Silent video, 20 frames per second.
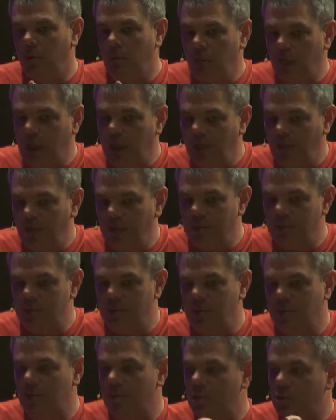if it's
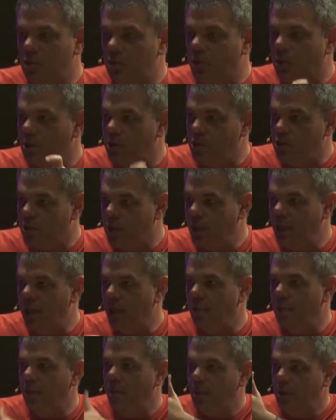just a short
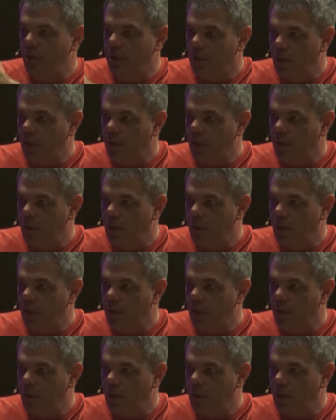trip,